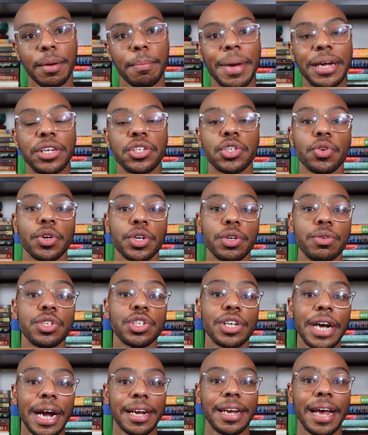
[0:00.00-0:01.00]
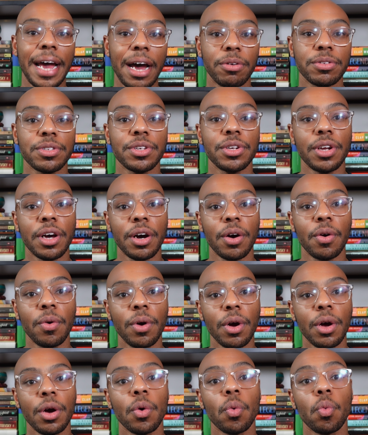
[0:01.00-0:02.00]
Make sure you checked out to know
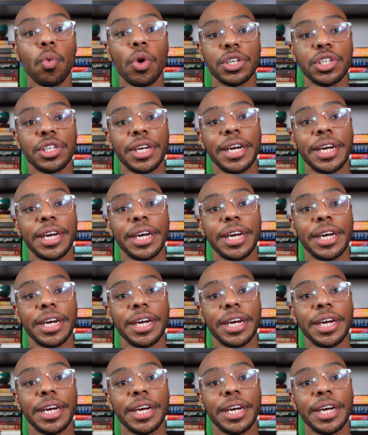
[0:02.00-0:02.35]
which